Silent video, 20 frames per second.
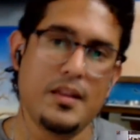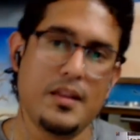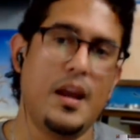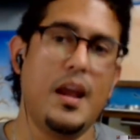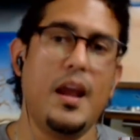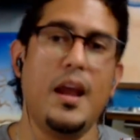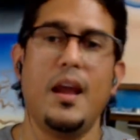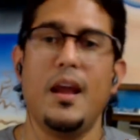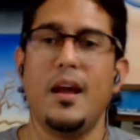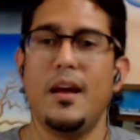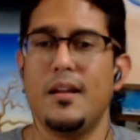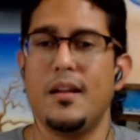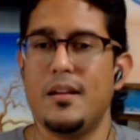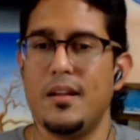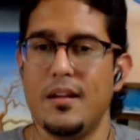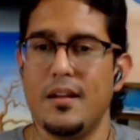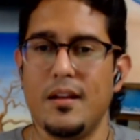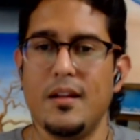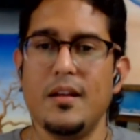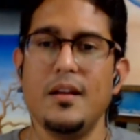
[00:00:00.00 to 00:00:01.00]
hand
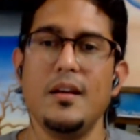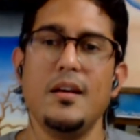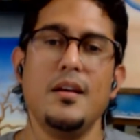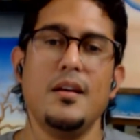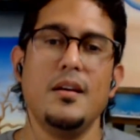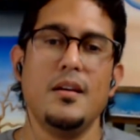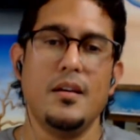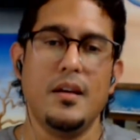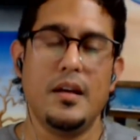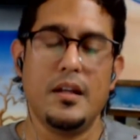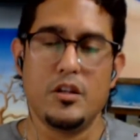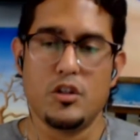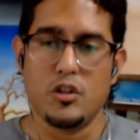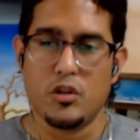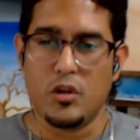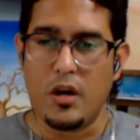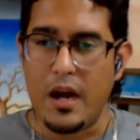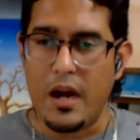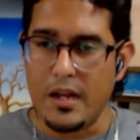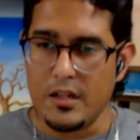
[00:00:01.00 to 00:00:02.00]
and
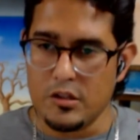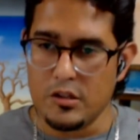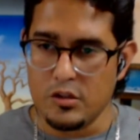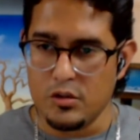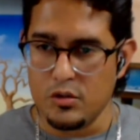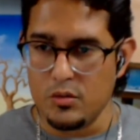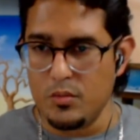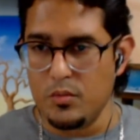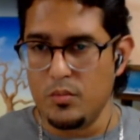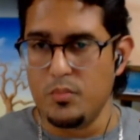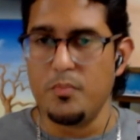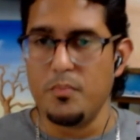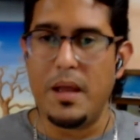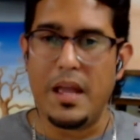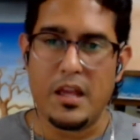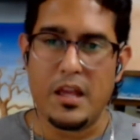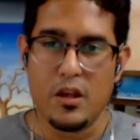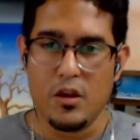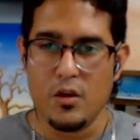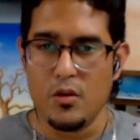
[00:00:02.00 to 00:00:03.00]
try to
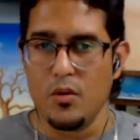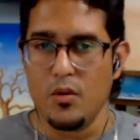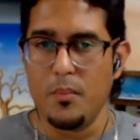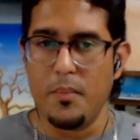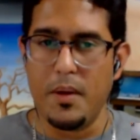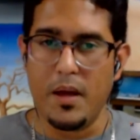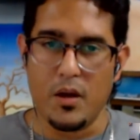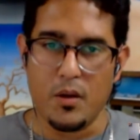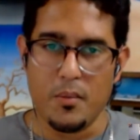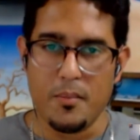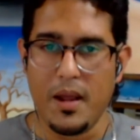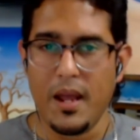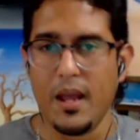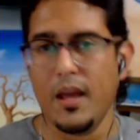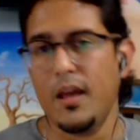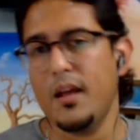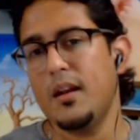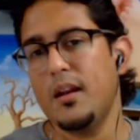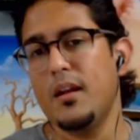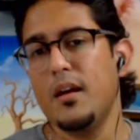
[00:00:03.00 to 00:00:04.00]
make you a better
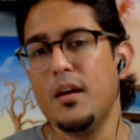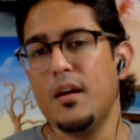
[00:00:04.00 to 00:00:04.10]
man.